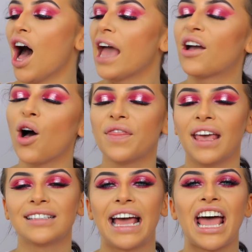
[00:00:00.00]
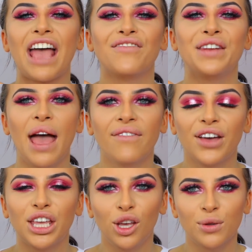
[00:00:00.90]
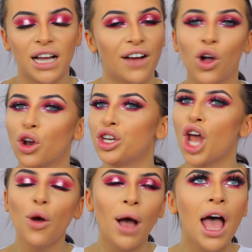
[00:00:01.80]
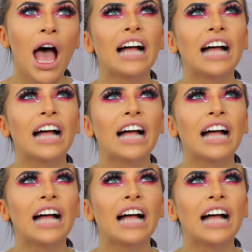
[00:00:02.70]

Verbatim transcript: I got this and I have never used it. I've got no...